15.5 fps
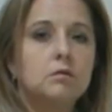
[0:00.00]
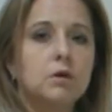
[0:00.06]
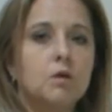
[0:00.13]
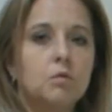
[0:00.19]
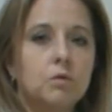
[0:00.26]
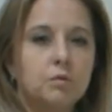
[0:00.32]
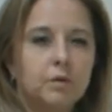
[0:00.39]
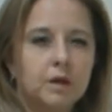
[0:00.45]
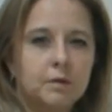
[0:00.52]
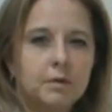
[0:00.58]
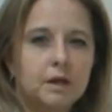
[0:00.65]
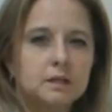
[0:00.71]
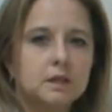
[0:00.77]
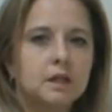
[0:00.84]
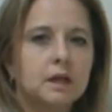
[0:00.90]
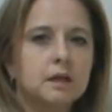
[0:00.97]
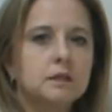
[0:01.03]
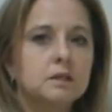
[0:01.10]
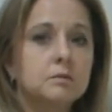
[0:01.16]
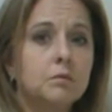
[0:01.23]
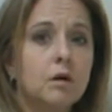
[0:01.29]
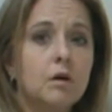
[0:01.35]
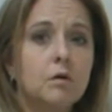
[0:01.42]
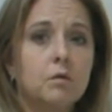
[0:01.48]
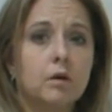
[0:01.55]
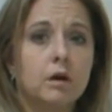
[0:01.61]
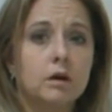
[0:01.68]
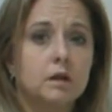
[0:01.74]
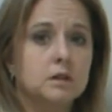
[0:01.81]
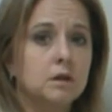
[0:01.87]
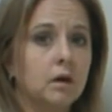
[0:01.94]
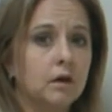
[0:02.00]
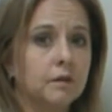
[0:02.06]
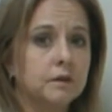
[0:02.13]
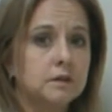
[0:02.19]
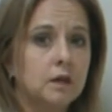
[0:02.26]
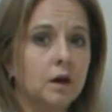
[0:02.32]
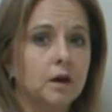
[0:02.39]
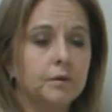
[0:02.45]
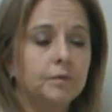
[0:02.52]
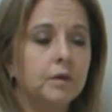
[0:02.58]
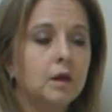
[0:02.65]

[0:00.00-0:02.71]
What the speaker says: and when we get back to class tomorrow, we're going to talk this out.